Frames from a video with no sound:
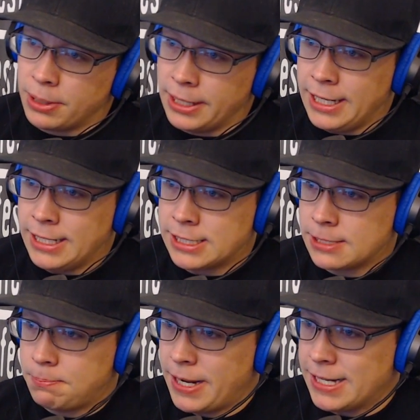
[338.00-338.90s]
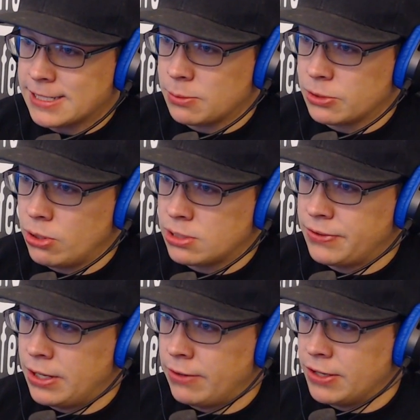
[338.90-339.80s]
Police passed the
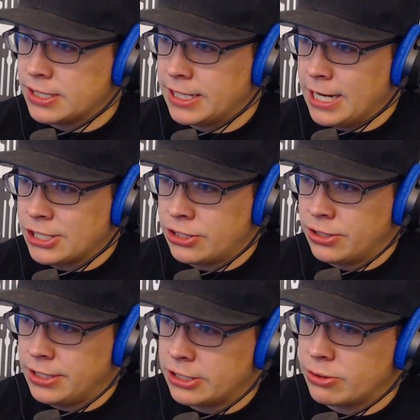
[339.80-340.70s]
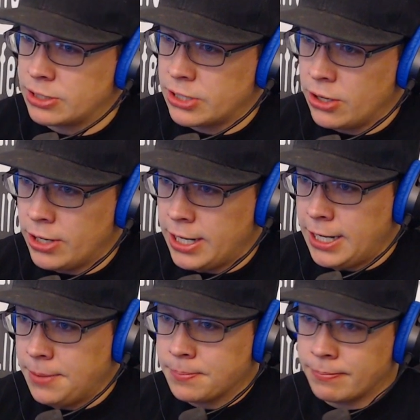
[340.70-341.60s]
results of their investigation to the district
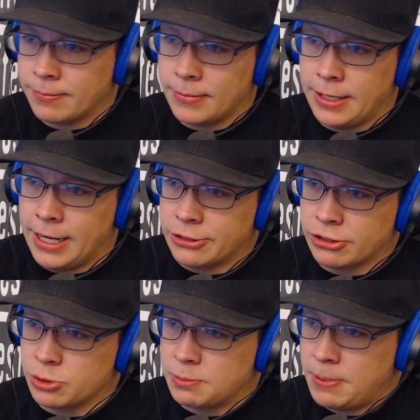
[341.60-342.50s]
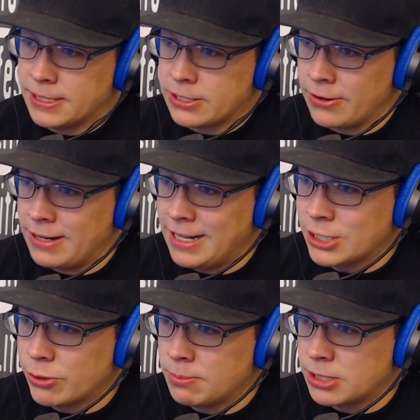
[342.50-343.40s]
attorney. Hendrix was placed on an
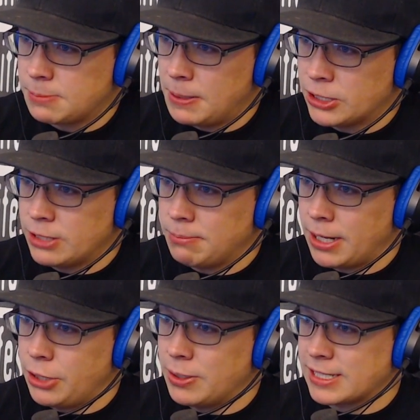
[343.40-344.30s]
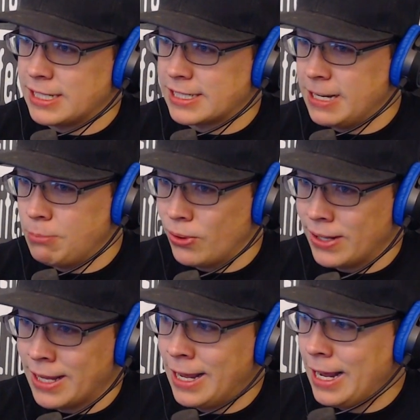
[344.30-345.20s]
interim suspension by USA
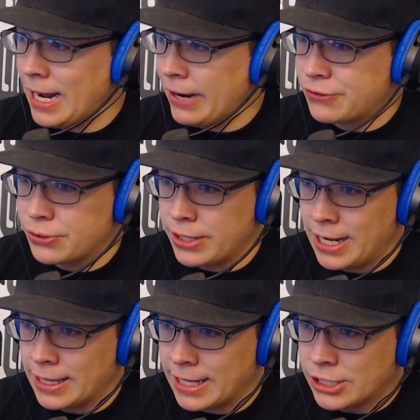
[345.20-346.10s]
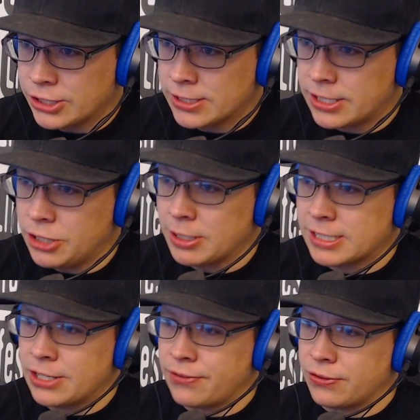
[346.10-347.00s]
Skateboarding. After the allegations, the
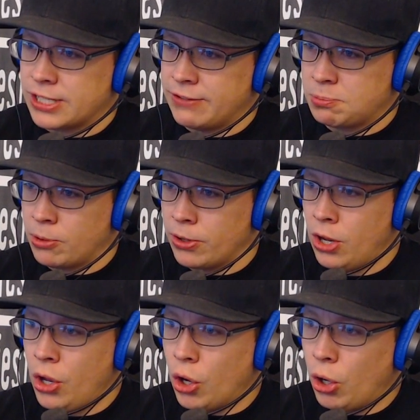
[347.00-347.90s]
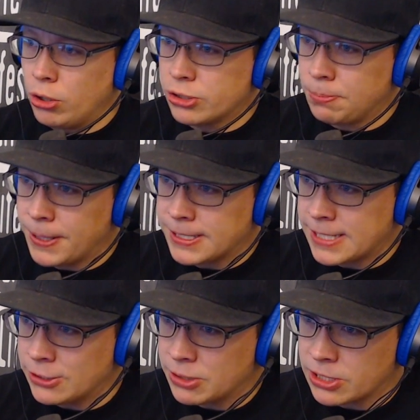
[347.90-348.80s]
U.S. Center for Safe Sport also
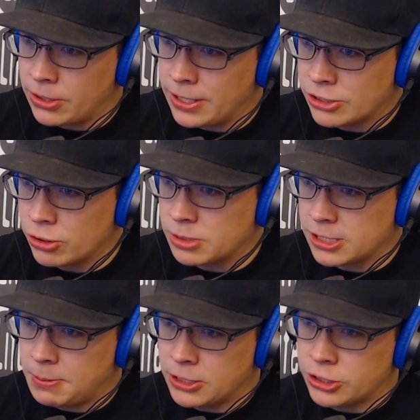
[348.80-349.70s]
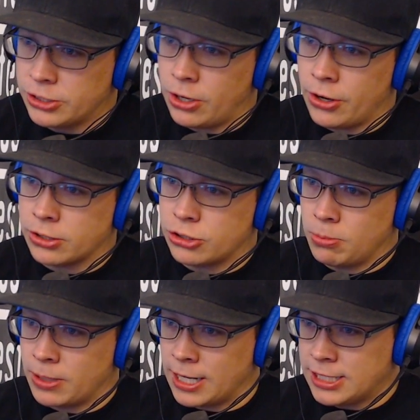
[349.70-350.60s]
placed Hendrix on interim suspension on
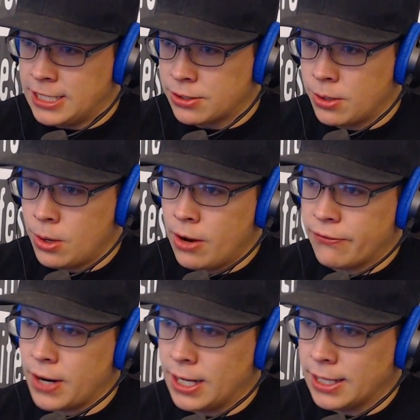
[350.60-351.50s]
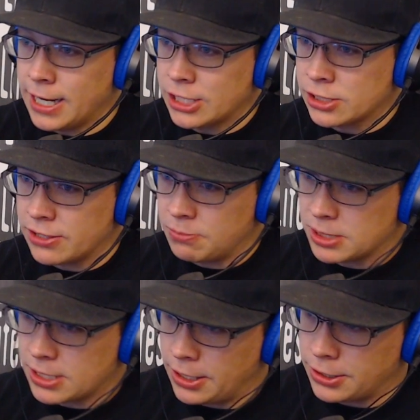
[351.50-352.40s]
October 19th for allegations of
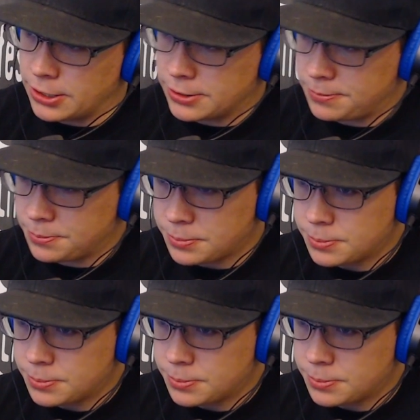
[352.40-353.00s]
misconduct.